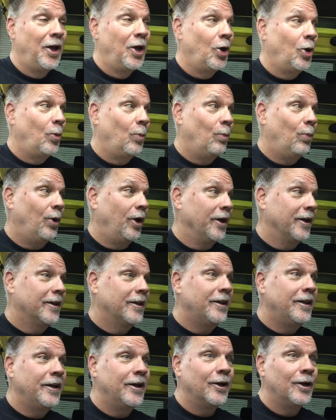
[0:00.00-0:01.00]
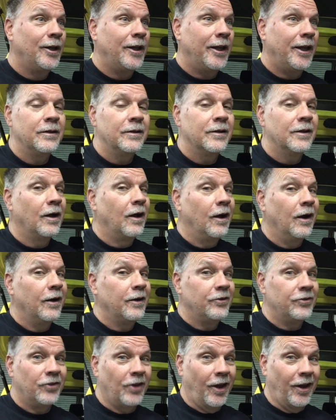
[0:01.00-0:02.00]
but clearly car
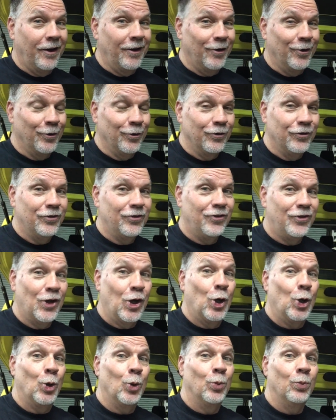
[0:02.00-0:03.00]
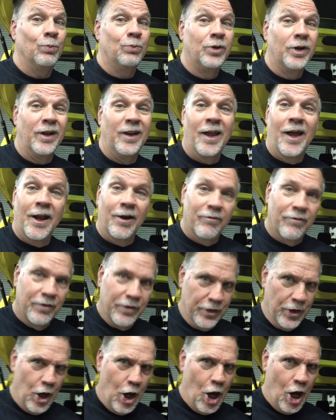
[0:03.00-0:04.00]
designers don't put a lot of
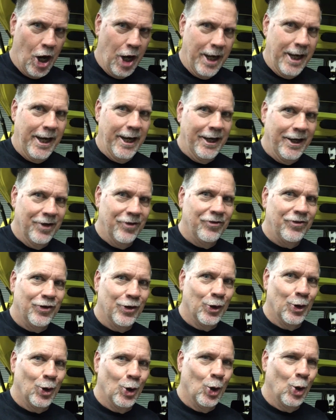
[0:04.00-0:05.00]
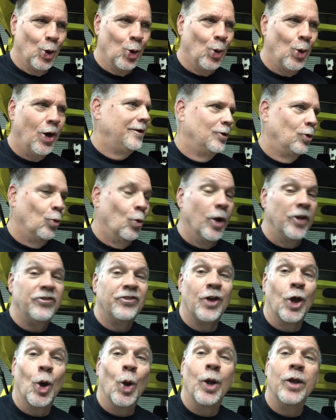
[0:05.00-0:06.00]
thought into what's
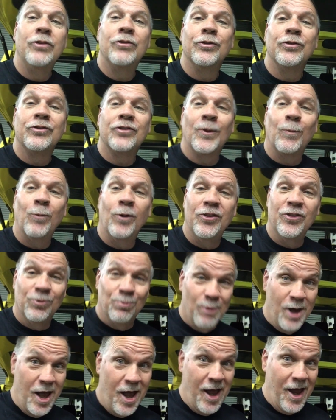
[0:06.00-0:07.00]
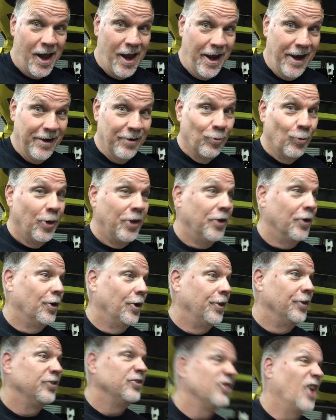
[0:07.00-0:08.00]
going through someone's mind when they're on
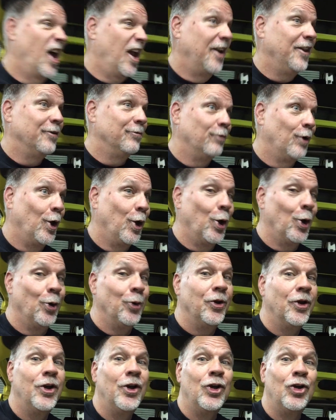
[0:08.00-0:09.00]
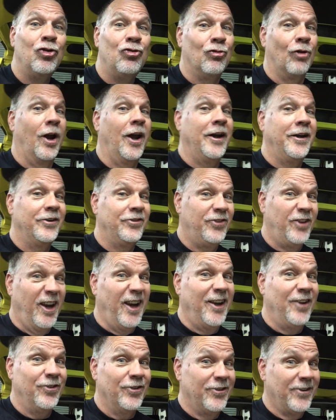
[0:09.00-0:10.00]
the side of the road trying to
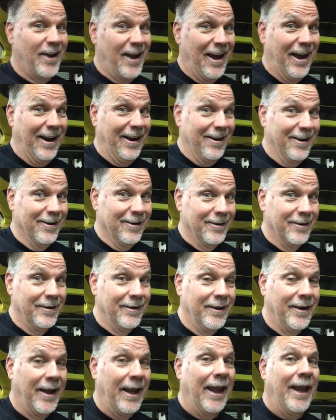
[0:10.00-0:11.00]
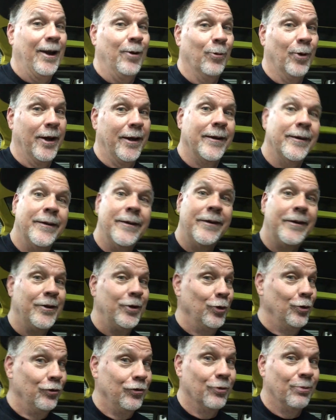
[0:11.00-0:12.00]
change a tire. Anyway,
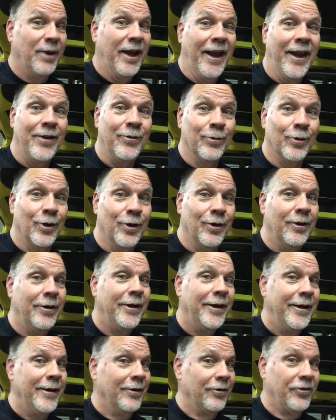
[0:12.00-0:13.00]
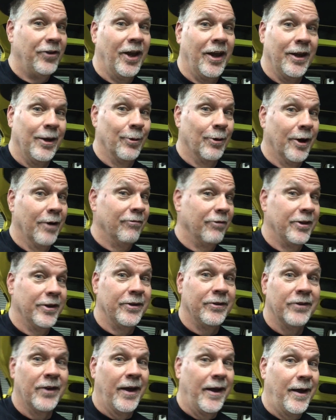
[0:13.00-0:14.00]
use your manual, it'll tell you where
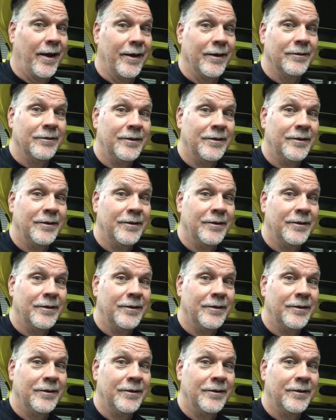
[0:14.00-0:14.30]
everything's at.